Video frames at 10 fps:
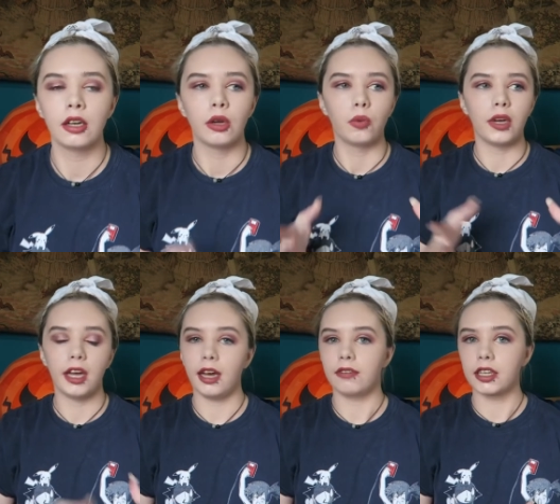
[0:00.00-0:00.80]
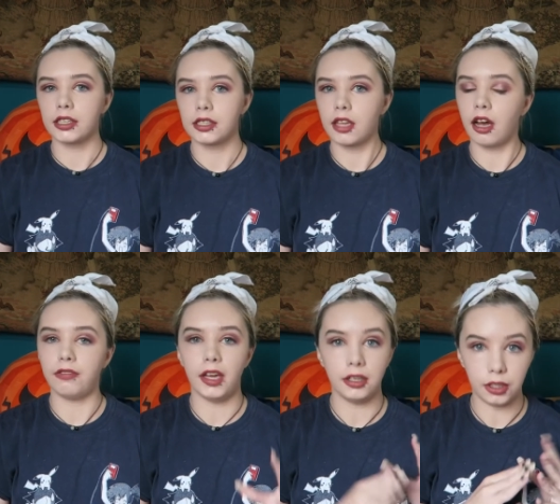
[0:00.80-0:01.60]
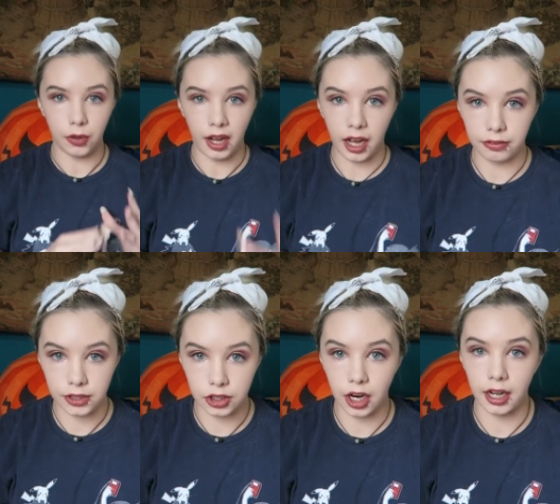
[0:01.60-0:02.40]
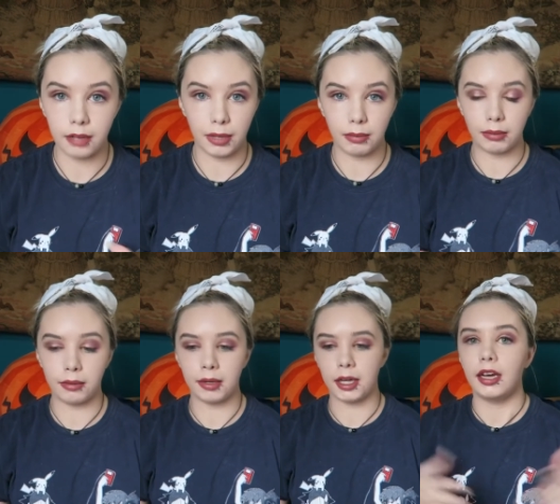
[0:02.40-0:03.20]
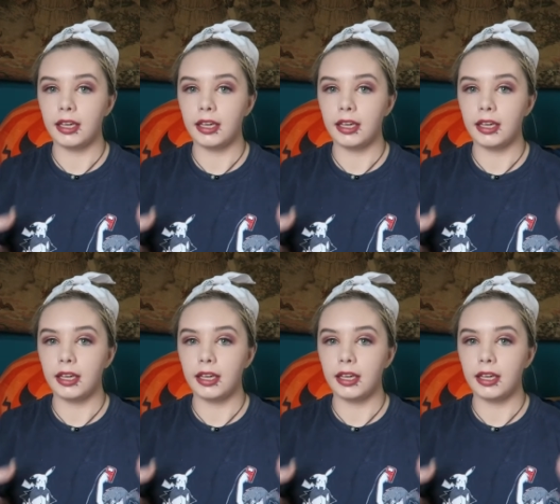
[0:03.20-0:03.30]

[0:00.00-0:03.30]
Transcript: we have this stuff and you have to try it, blah, blah, blah, blah, blah.